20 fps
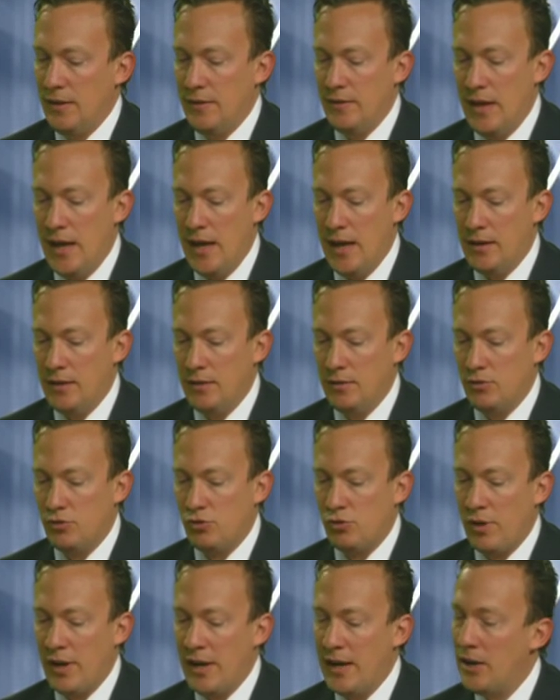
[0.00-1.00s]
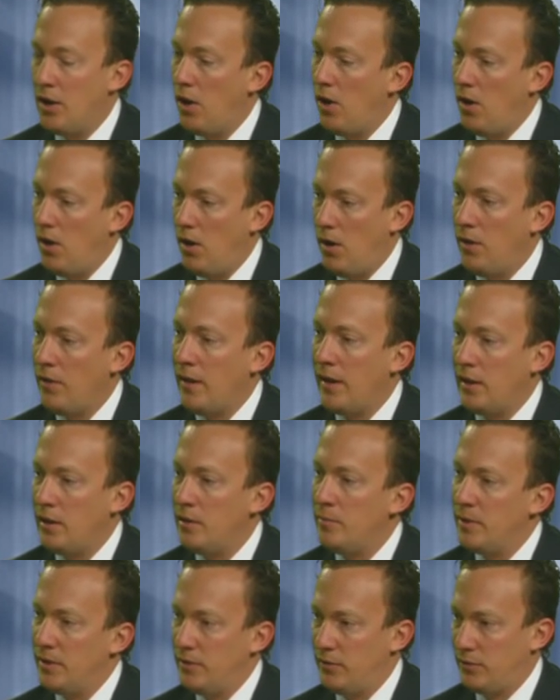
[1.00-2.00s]
that train all
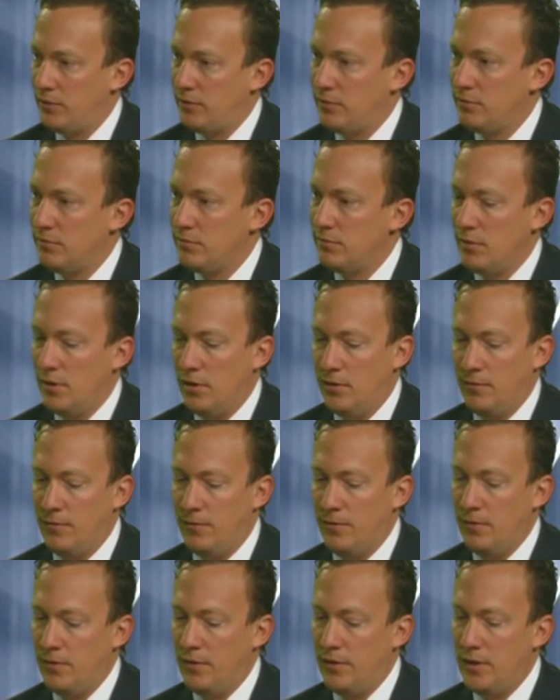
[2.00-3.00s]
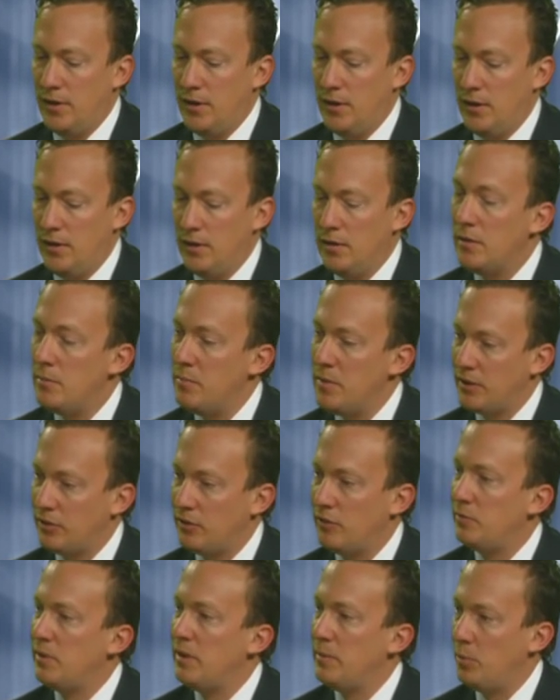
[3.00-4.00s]
elements of the
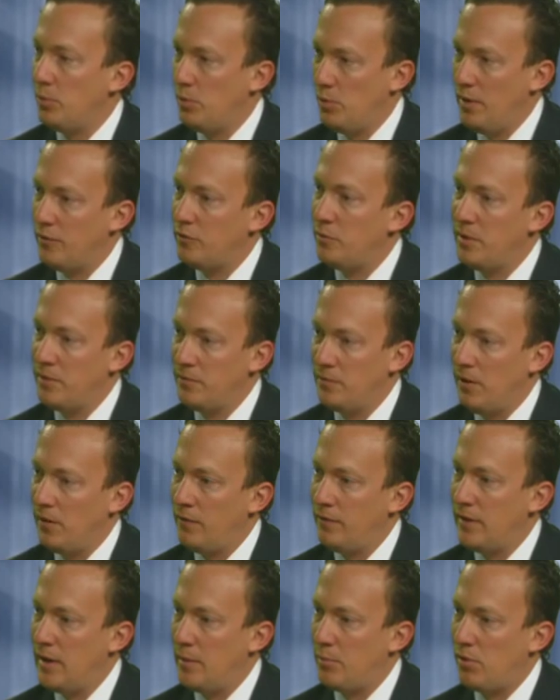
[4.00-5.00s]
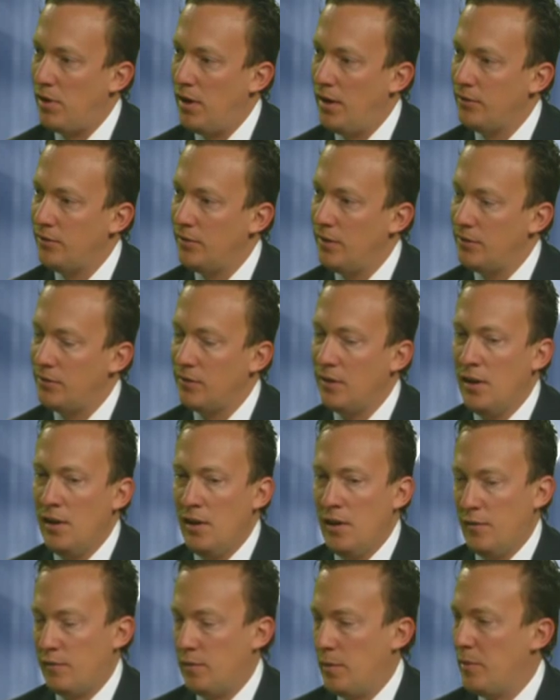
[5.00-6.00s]
mix of people who have to be involved in that process,
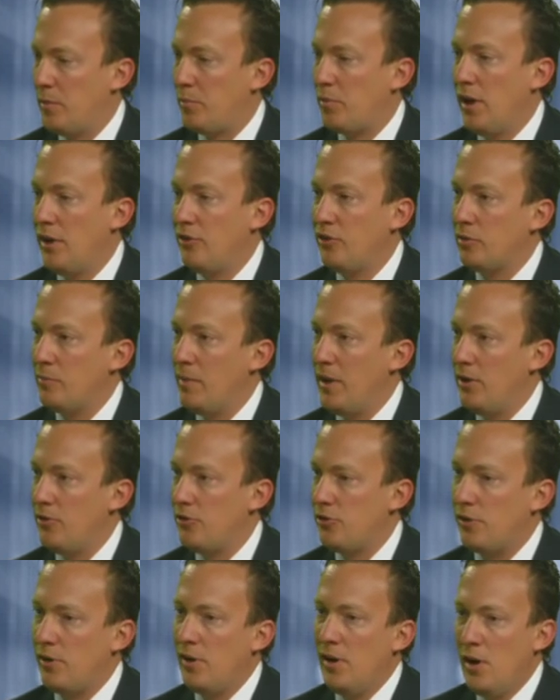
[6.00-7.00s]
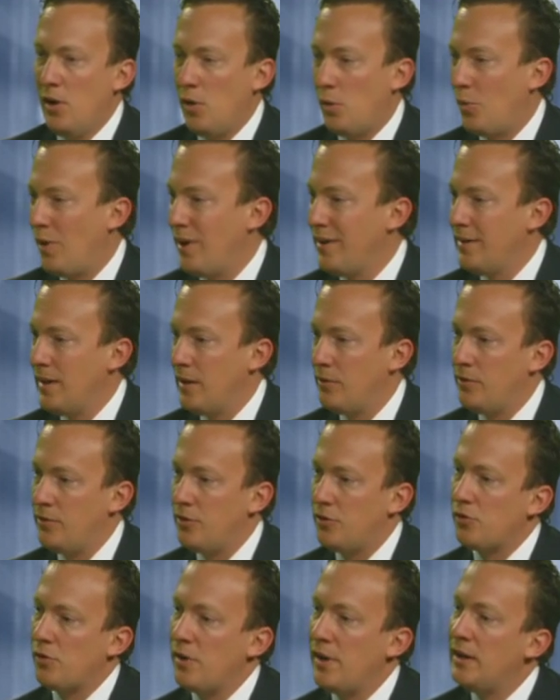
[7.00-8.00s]
from the project manager right down to
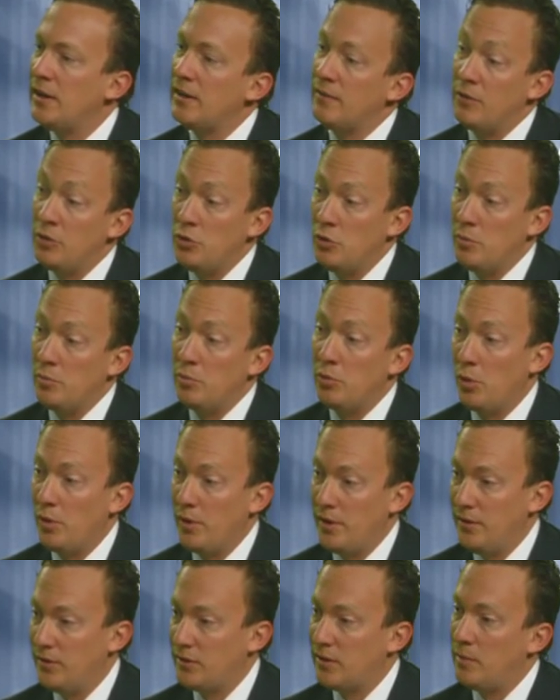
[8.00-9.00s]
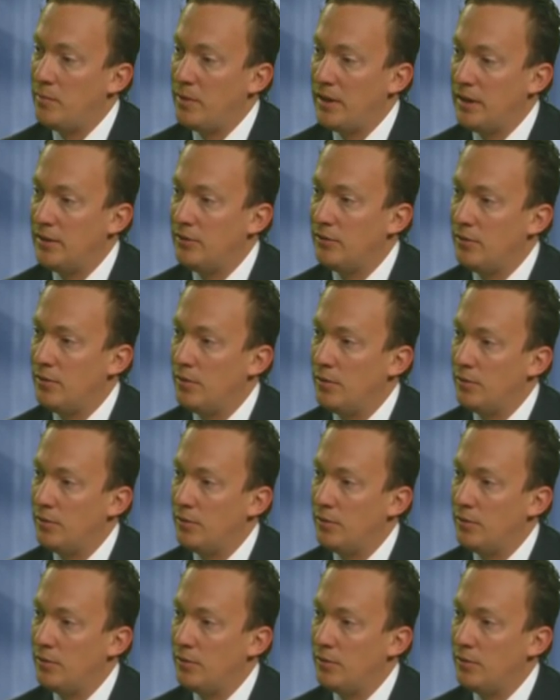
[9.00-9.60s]
the training of the new employees coming into